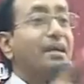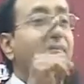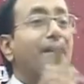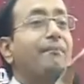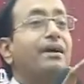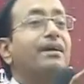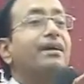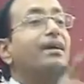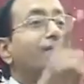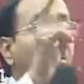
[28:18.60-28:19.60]
Remember,
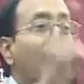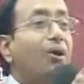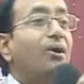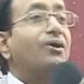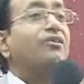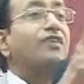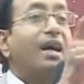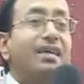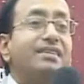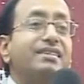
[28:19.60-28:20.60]
God of
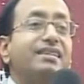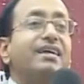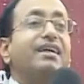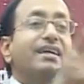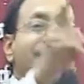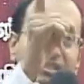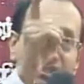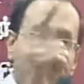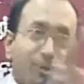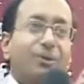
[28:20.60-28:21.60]
Isaac
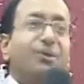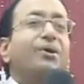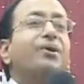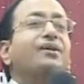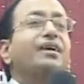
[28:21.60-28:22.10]
is your God.